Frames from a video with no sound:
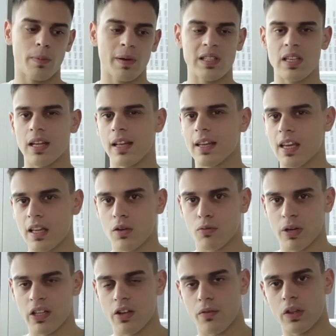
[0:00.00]
basically getting
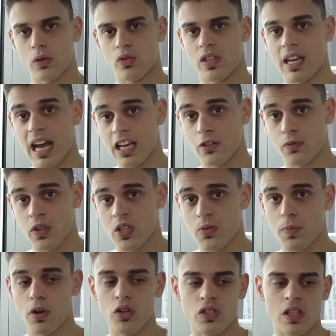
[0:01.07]
rid of those gas fees,
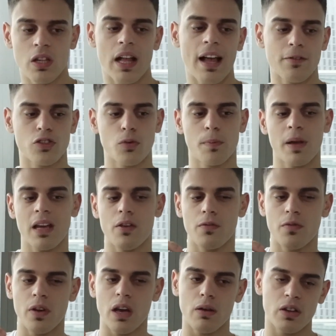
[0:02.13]
but you still have to pay a
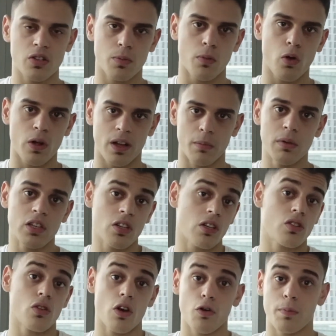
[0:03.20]
very small commission
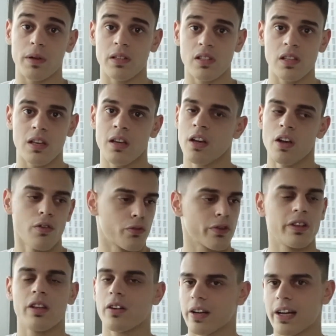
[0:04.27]
to OpenSea for
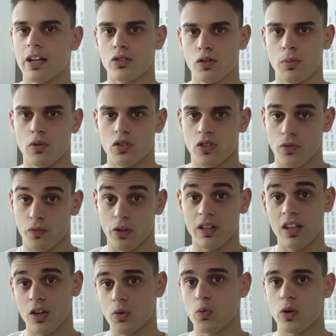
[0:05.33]
their contribution, for
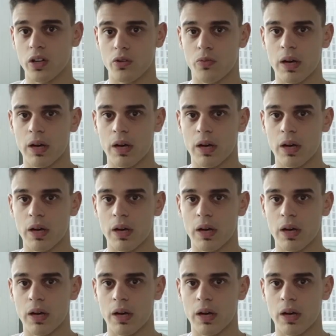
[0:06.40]
their work,